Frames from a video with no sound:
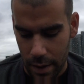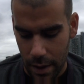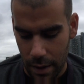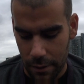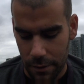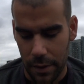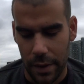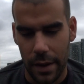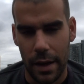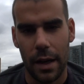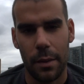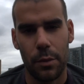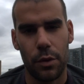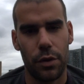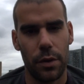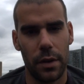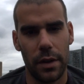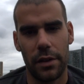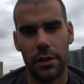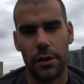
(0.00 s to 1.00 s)
And for that, I'm
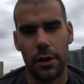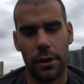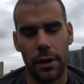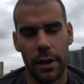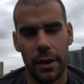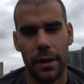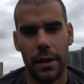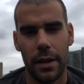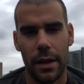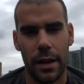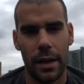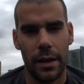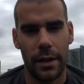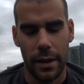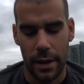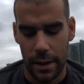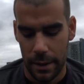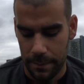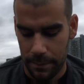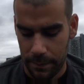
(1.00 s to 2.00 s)
truly sorry. And
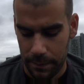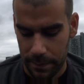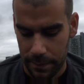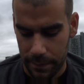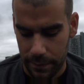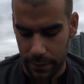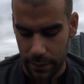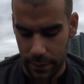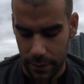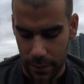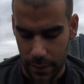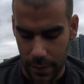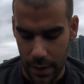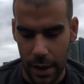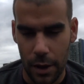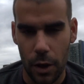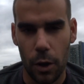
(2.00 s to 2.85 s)
I